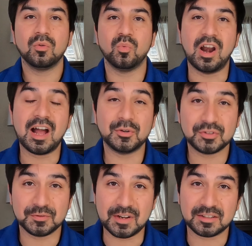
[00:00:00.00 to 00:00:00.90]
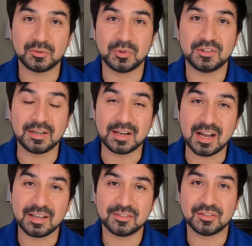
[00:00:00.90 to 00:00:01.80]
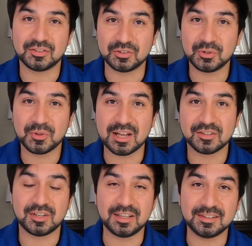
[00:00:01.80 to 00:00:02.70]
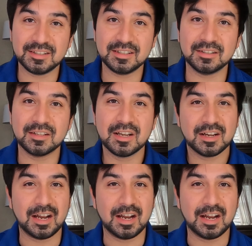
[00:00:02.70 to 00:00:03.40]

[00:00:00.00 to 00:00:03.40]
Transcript: When I was infected with Tungiasis in 2018,